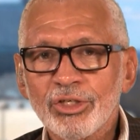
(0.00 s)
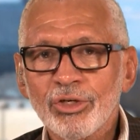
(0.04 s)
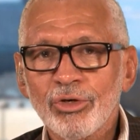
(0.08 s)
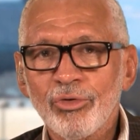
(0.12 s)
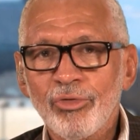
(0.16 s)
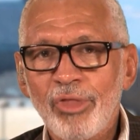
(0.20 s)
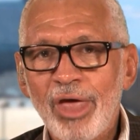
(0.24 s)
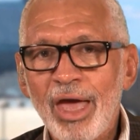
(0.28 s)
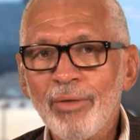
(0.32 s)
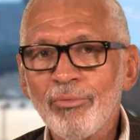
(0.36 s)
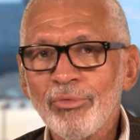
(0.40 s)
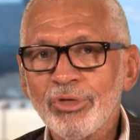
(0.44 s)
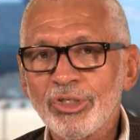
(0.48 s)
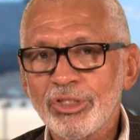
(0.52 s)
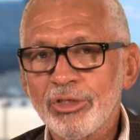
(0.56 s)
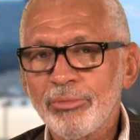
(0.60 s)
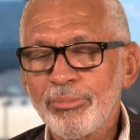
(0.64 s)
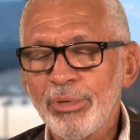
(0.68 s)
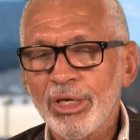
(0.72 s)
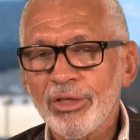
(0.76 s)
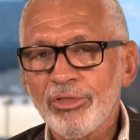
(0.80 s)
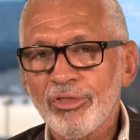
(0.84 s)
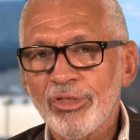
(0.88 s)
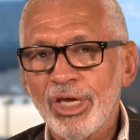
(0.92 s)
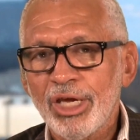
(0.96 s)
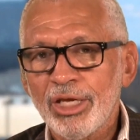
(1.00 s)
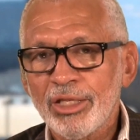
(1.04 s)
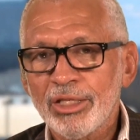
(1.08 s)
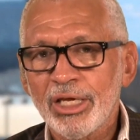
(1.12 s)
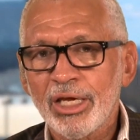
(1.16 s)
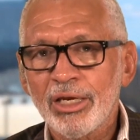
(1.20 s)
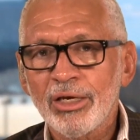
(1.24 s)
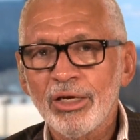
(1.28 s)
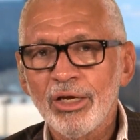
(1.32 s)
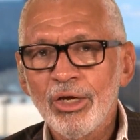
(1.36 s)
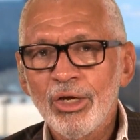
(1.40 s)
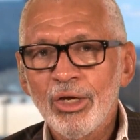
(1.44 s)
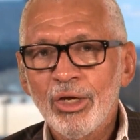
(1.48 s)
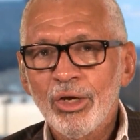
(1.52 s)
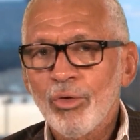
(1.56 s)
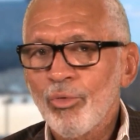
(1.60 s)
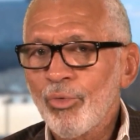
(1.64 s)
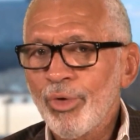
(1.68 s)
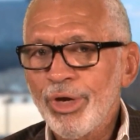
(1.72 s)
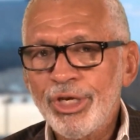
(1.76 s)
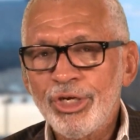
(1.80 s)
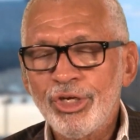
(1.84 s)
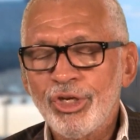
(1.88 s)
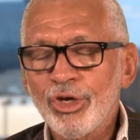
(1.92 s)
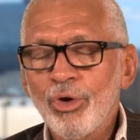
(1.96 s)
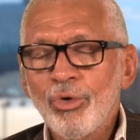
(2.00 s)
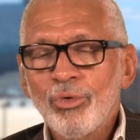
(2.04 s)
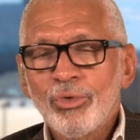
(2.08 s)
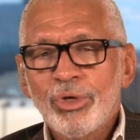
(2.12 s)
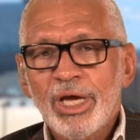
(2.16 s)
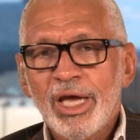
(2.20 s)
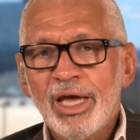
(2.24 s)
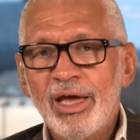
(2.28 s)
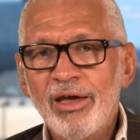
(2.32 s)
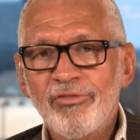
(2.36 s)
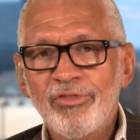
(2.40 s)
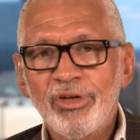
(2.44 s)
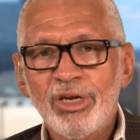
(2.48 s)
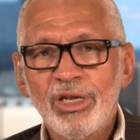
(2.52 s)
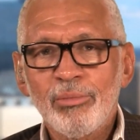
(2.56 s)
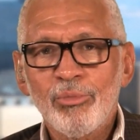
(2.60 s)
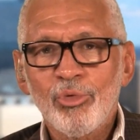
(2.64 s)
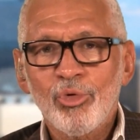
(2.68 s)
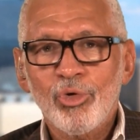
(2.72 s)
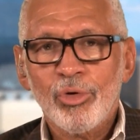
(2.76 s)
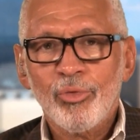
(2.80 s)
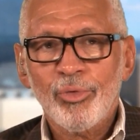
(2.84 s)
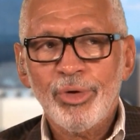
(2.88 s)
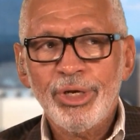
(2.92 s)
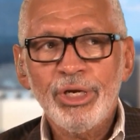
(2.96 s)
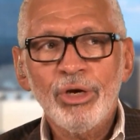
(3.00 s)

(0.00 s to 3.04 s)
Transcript: So that was the big thing that we don't have anymore.